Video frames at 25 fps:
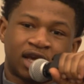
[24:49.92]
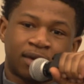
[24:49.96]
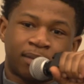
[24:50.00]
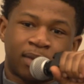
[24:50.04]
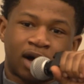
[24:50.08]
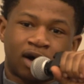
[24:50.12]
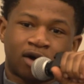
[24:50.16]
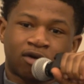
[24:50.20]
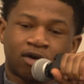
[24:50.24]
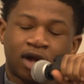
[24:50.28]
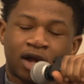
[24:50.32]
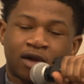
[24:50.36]

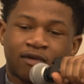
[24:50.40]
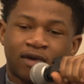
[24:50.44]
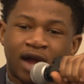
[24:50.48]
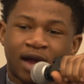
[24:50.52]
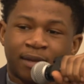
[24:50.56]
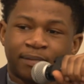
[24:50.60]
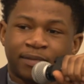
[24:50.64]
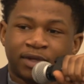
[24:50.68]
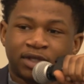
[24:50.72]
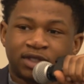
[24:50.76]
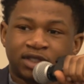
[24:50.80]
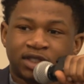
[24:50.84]
about Grand
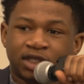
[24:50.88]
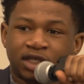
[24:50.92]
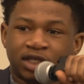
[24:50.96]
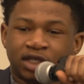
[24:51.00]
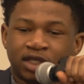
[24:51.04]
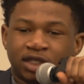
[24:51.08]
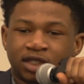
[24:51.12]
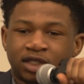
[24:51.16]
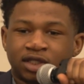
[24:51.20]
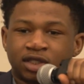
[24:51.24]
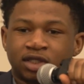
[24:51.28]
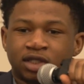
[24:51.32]
Rapids
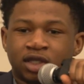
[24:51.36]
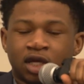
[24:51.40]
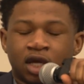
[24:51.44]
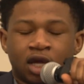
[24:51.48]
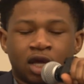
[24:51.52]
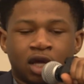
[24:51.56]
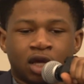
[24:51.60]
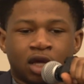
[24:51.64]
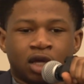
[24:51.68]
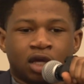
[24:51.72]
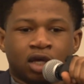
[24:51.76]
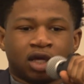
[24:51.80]
is
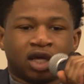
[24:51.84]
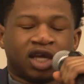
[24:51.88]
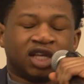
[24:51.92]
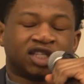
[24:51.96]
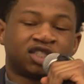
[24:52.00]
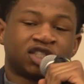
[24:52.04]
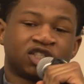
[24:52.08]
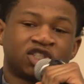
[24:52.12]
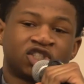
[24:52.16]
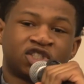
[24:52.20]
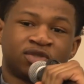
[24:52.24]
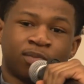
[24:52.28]

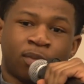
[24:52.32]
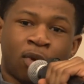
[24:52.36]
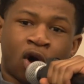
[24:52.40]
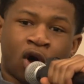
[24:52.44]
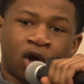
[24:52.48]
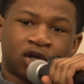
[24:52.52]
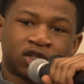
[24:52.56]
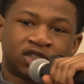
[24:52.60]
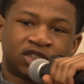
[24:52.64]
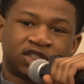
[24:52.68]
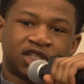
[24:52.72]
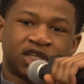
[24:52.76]
it's a
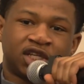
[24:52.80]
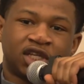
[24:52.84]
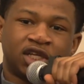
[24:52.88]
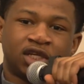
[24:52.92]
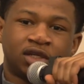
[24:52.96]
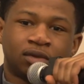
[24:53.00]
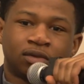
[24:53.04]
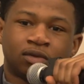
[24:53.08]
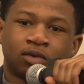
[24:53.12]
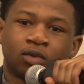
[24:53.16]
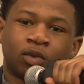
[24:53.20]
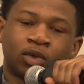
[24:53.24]
small
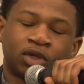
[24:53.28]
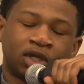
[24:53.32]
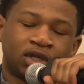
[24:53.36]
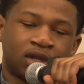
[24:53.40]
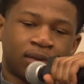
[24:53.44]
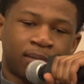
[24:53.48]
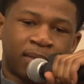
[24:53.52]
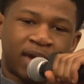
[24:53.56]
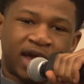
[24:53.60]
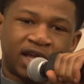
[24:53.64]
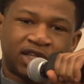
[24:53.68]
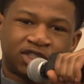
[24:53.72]
city. One of the
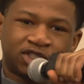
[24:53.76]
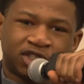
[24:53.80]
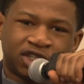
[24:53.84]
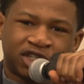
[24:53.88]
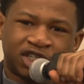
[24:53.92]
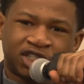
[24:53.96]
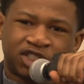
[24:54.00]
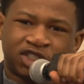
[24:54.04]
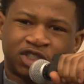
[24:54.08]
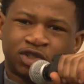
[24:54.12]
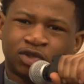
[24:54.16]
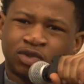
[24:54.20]
major
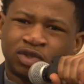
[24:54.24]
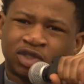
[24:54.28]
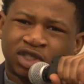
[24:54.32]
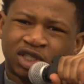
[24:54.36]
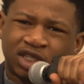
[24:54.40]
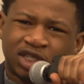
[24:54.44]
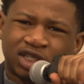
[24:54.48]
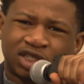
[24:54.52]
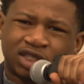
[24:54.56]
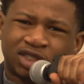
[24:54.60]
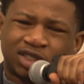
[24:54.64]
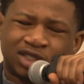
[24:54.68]
issues
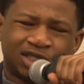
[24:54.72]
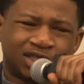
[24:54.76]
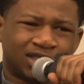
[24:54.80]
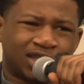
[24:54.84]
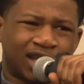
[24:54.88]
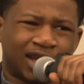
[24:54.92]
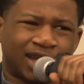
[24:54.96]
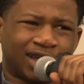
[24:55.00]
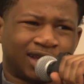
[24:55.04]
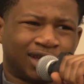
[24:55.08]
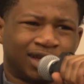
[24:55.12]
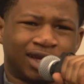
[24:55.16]
is just
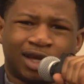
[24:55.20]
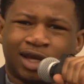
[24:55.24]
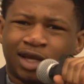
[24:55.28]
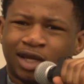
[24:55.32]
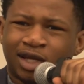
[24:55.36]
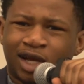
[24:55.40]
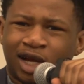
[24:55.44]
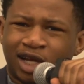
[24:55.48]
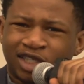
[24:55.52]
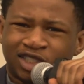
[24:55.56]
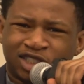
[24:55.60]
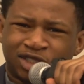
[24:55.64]
like
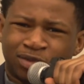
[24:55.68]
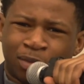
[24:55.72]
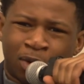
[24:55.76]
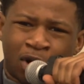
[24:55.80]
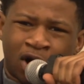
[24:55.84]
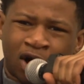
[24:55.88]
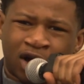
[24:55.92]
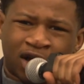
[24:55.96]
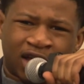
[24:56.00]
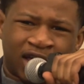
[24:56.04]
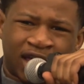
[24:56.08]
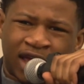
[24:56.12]
a
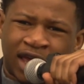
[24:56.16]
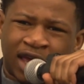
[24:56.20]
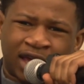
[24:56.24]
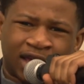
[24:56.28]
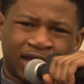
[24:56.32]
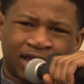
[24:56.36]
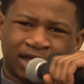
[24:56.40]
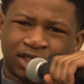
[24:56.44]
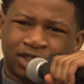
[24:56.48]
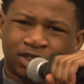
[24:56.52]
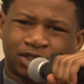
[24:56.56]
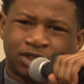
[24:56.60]
small
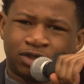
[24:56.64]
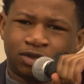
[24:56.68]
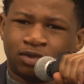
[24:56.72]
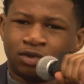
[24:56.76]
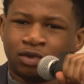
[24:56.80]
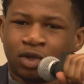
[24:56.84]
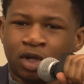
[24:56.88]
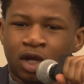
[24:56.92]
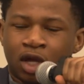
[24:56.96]
gang issue.